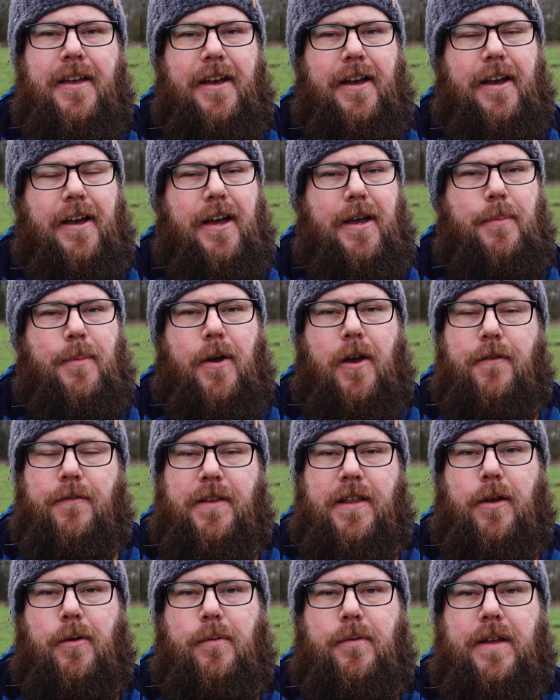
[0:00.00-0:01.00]

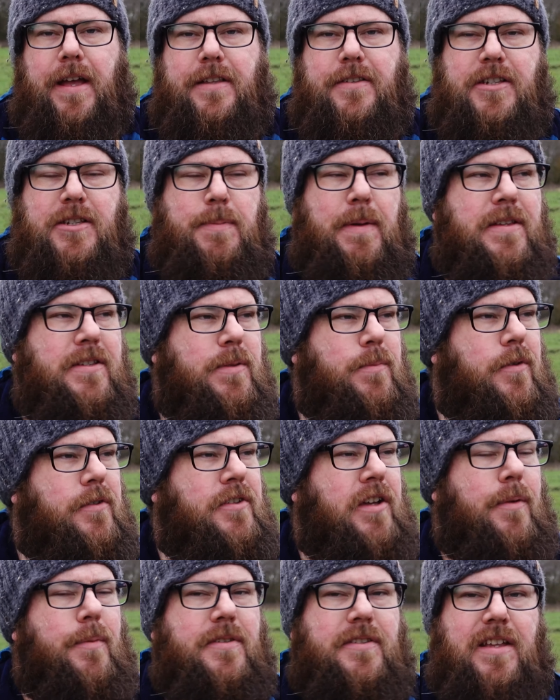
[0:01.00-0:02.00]
Hopefully I'll get to spend some more
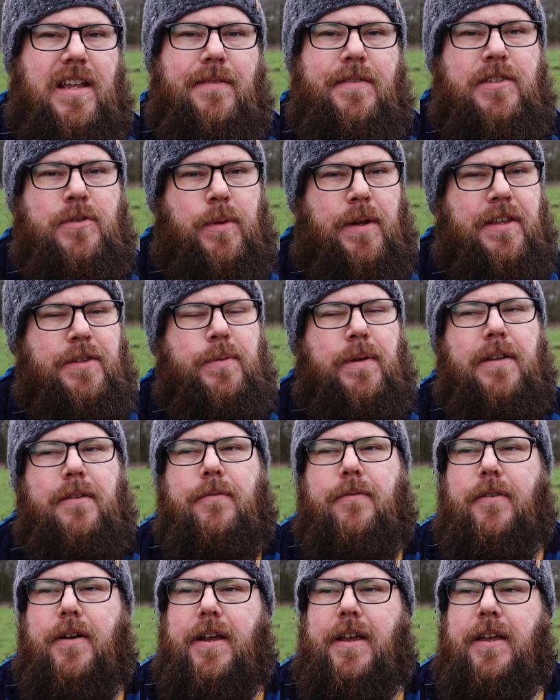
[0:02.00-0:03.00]
time with Steve in
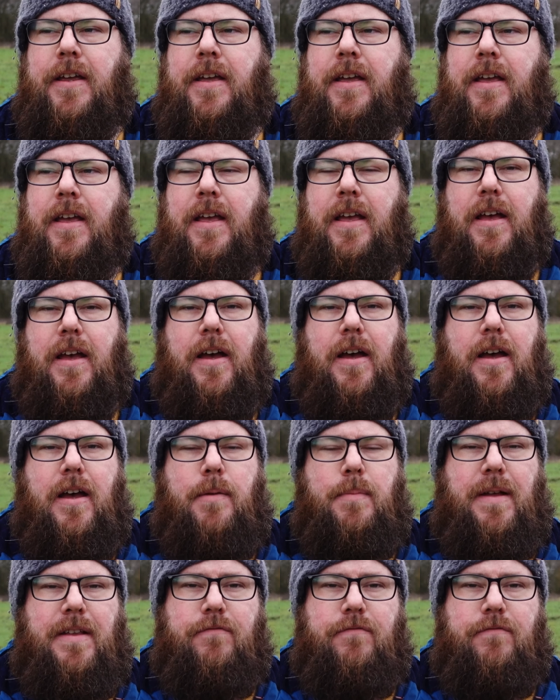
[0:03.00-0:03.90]
2023. Met